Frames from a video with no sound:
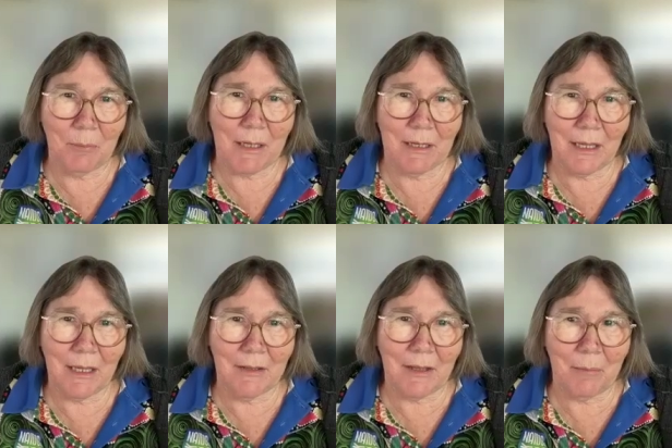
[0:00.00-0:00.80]

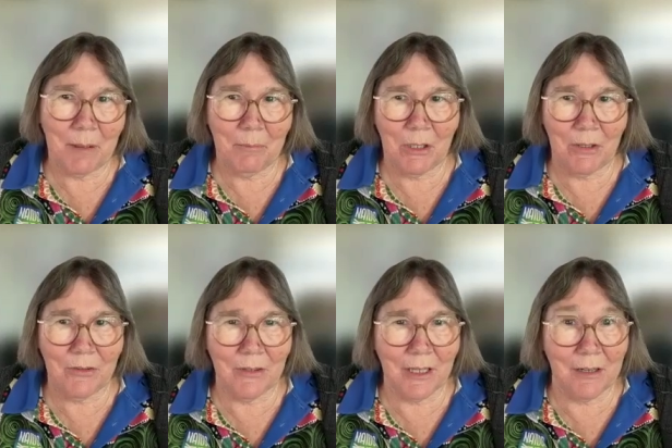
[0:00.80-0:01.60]
Monday, and that meant we
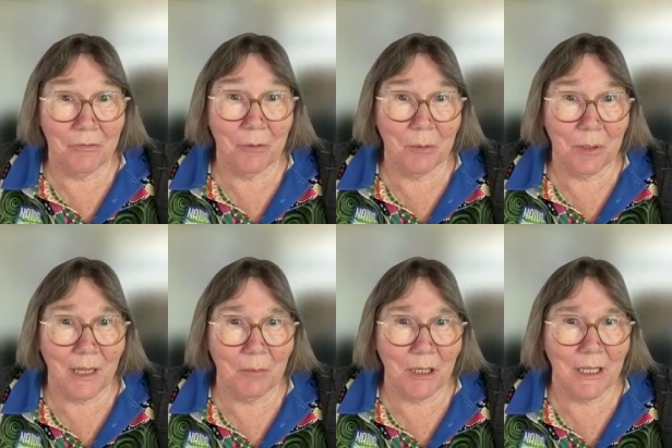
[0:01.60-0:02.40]
used to get a
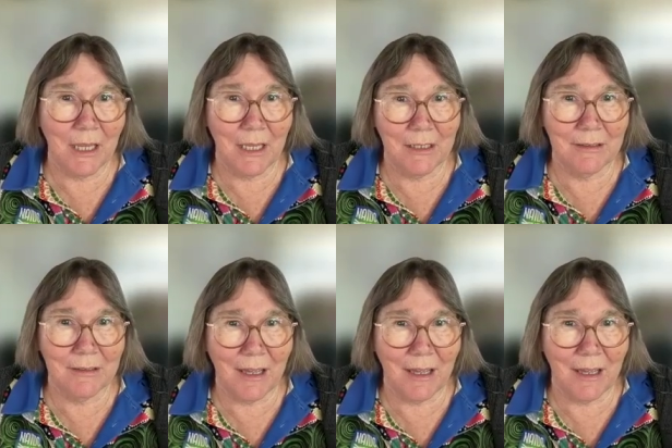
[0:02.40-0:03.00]
4-day weekend.